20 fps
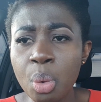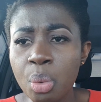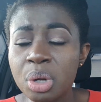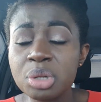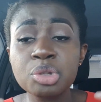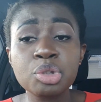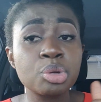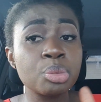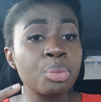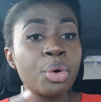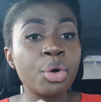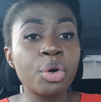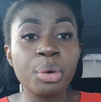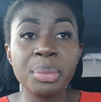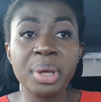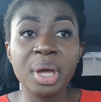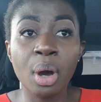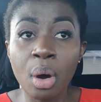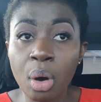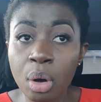what tomorrow
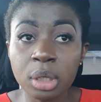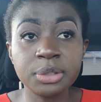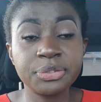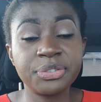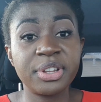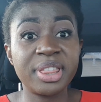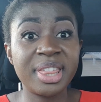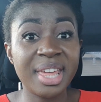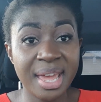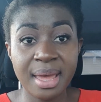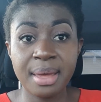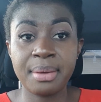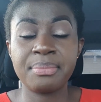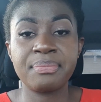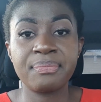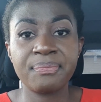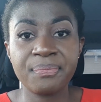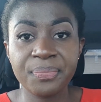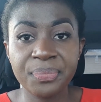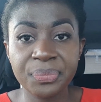may hold for
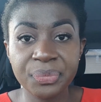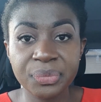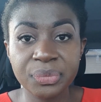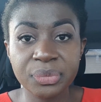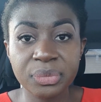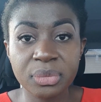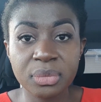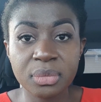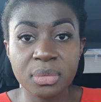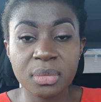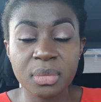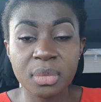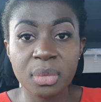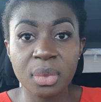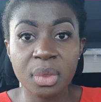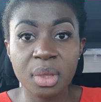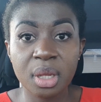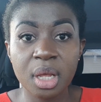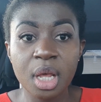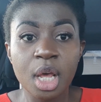them.
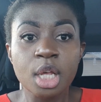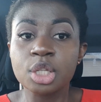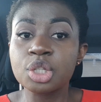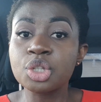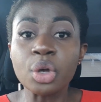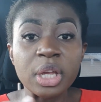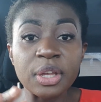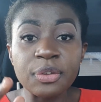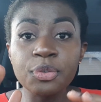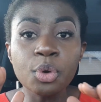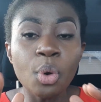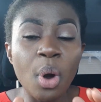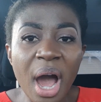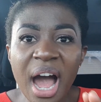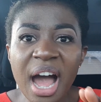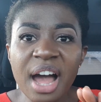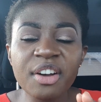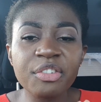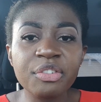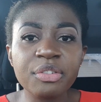So if you
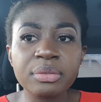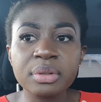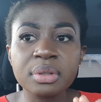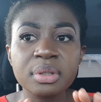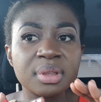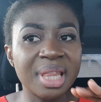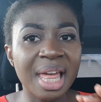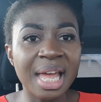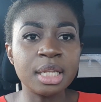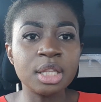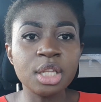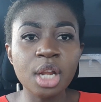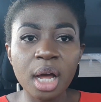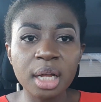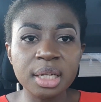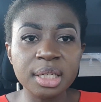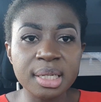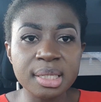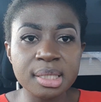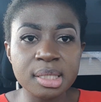have
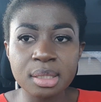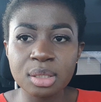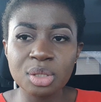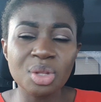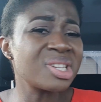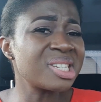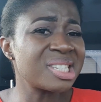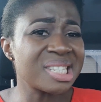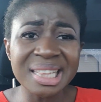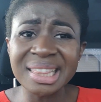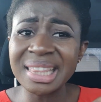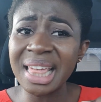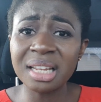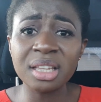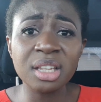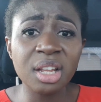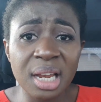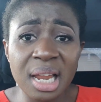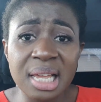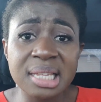$10, don't say
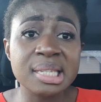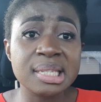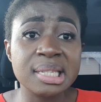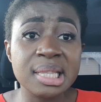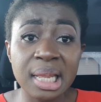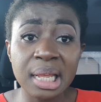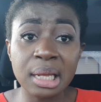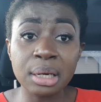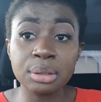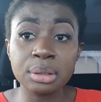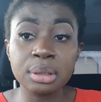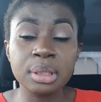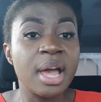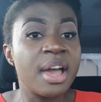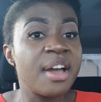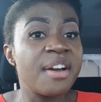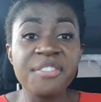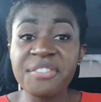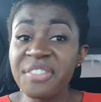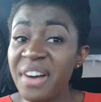$10 is little.
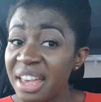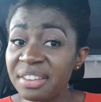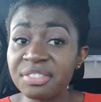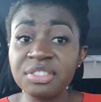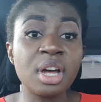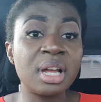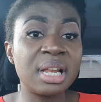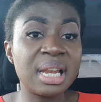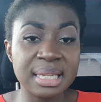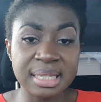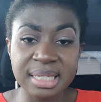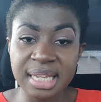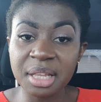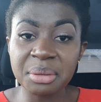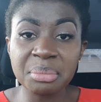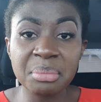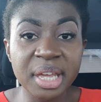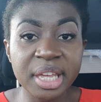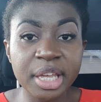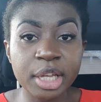$5
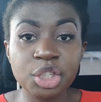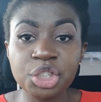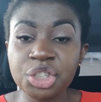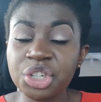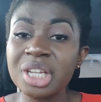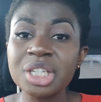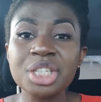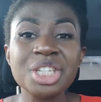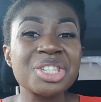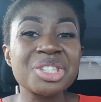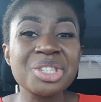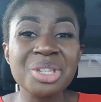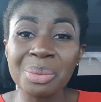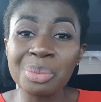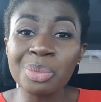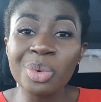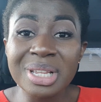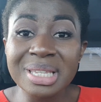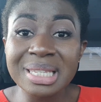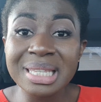can make a change in
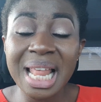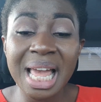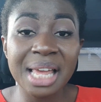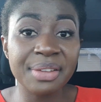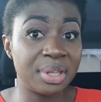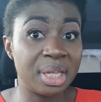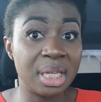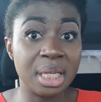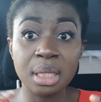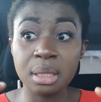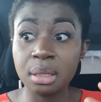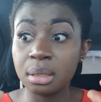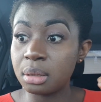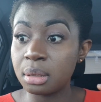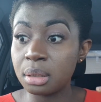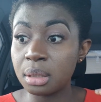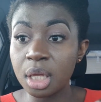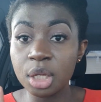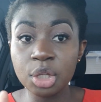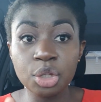someone's life in
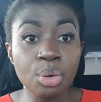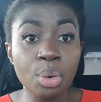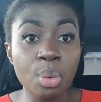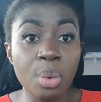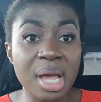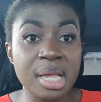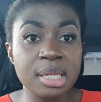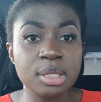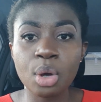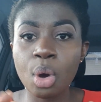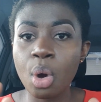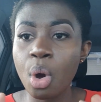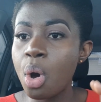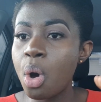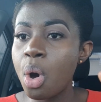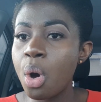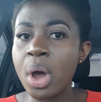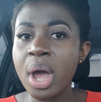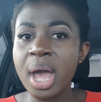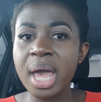the US
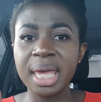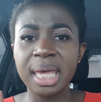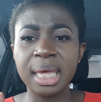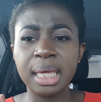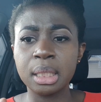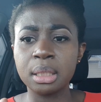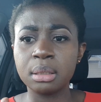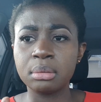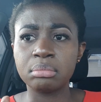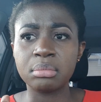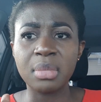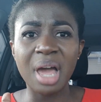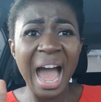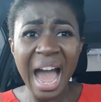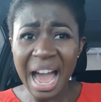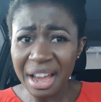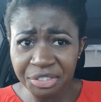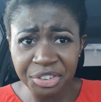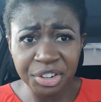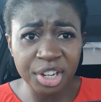or in
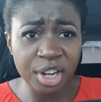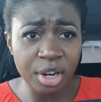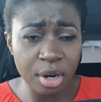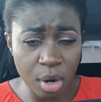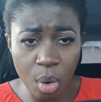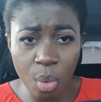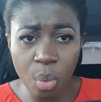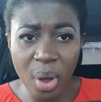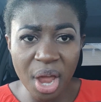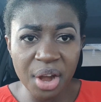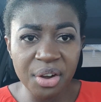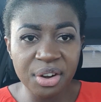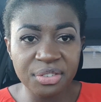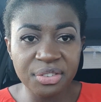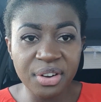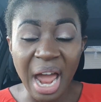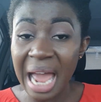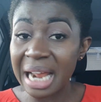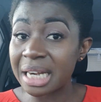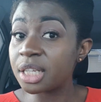Africa or
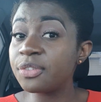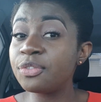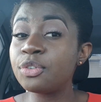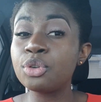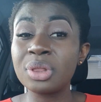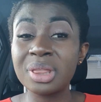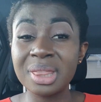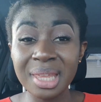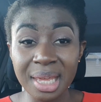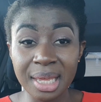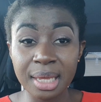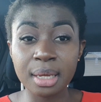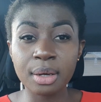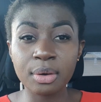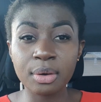wherever. And if you think